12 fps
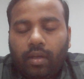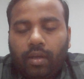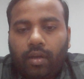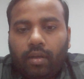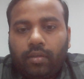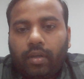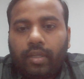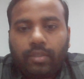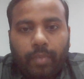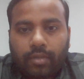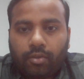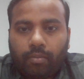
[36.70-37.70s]
other
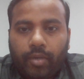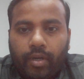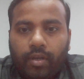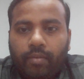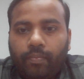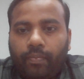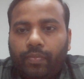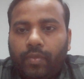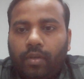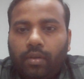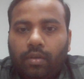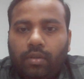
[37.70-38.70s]
aspects of data.
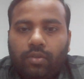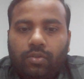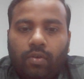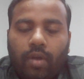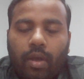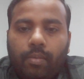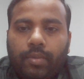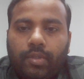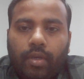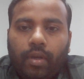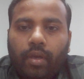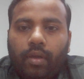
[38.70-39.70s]
So I'll be
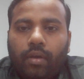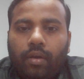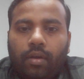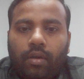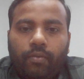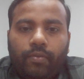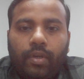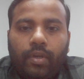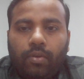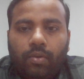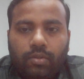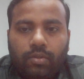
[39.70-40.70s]
sharing
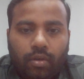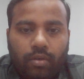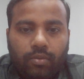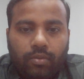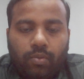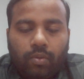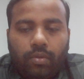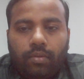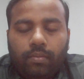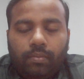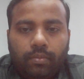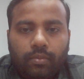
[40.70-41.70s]
videos on
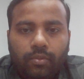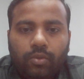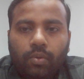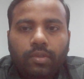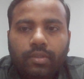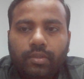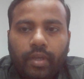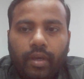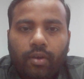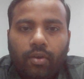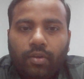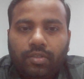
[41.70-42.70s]
tools,
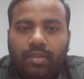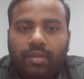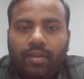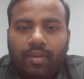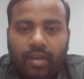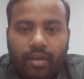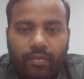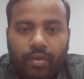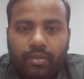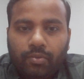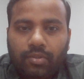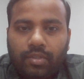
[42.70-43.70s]
technology, real world
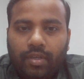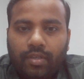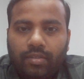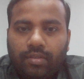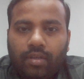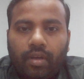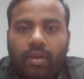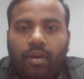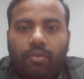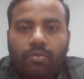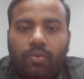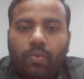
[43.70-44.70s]
use case, and
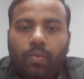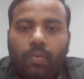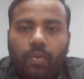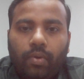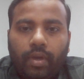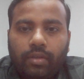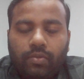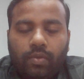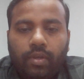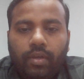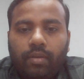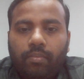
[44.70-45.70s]
how to
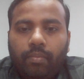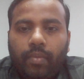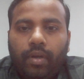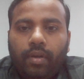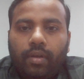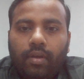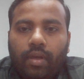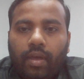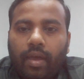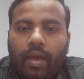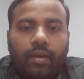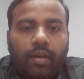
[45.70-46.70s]
actually build
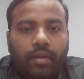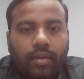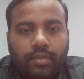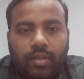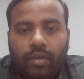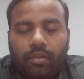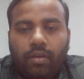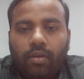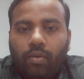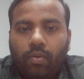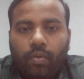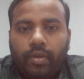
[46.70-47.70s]
and understand the
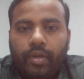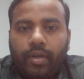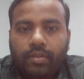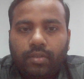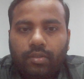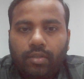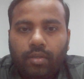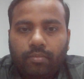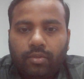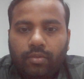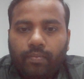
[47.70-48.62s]
whole data systems.